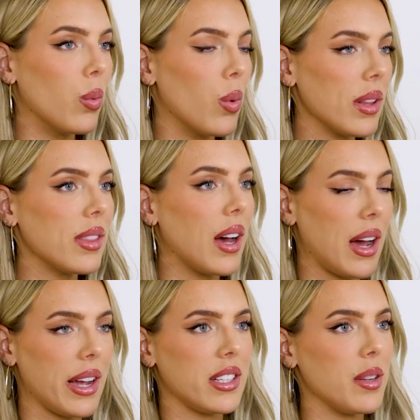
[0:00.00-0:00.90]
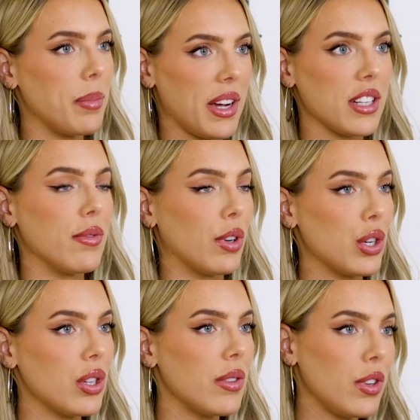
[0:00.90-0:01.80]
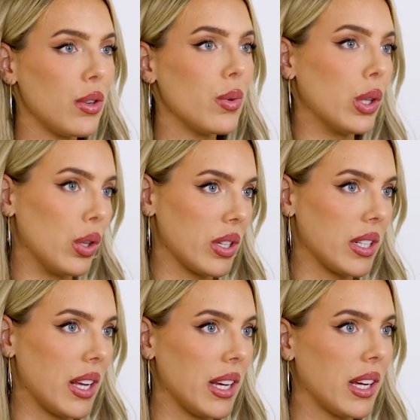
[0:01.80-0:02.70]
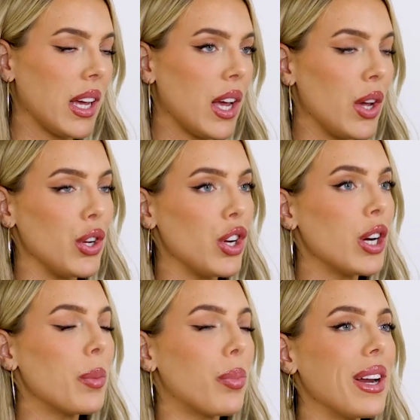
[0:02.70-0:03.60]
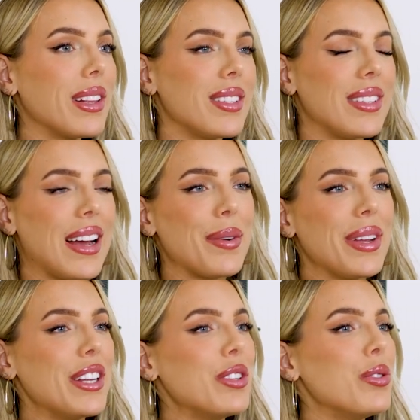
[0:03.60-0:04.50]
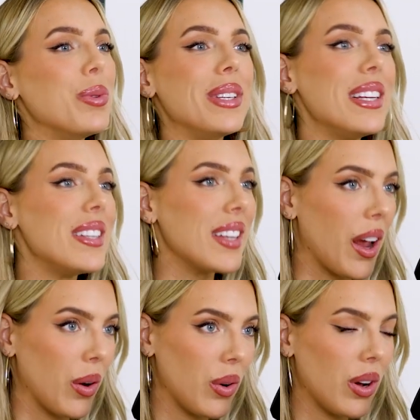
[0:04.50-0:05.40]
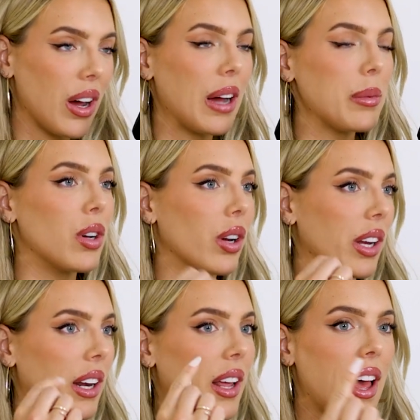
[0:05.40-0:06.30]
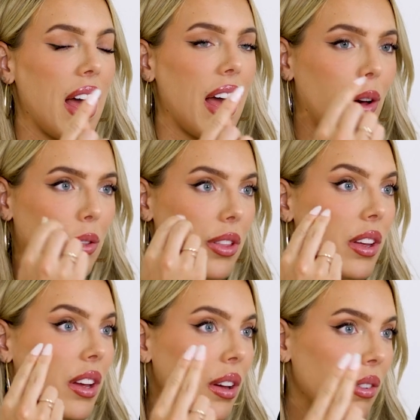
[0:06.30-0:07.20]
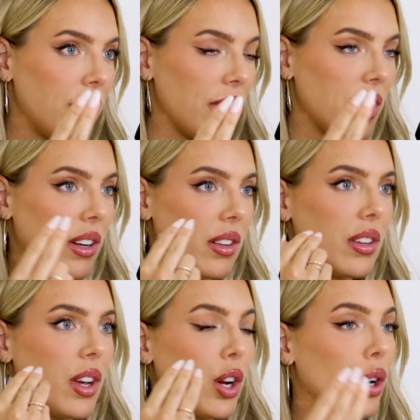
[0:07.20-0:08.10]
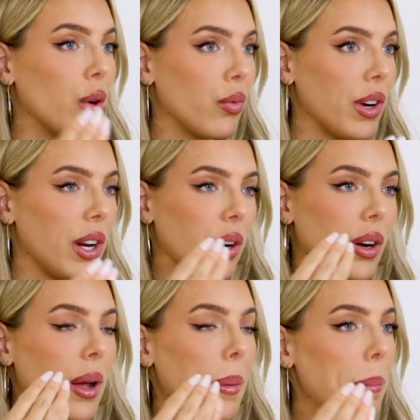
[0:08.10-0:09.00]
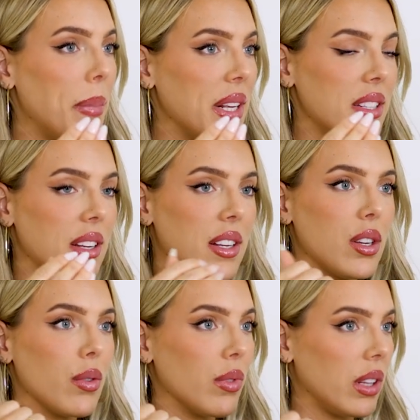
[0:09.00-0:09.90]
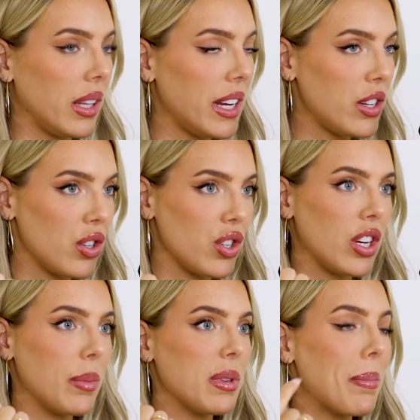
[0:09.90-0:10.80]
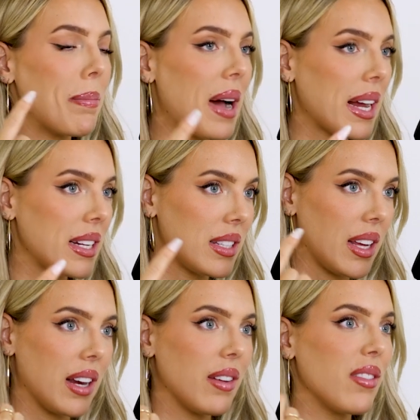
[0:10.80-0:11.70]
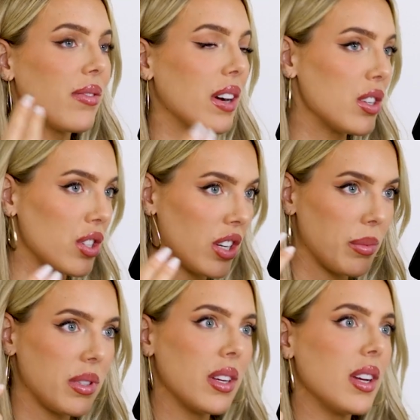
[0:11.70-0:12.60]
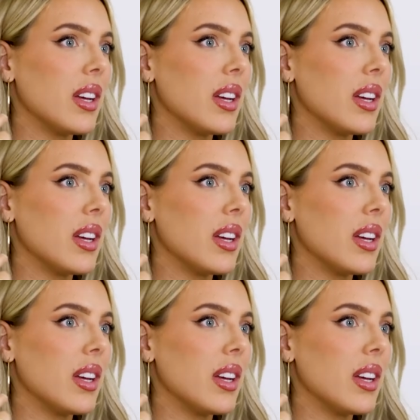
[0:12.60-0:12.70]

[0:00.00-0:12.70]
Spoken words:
what the highest and best version of you looks like. You're going to break this down into detail. I'm talking health, fitness, career, business, relationships, mindset, friendships,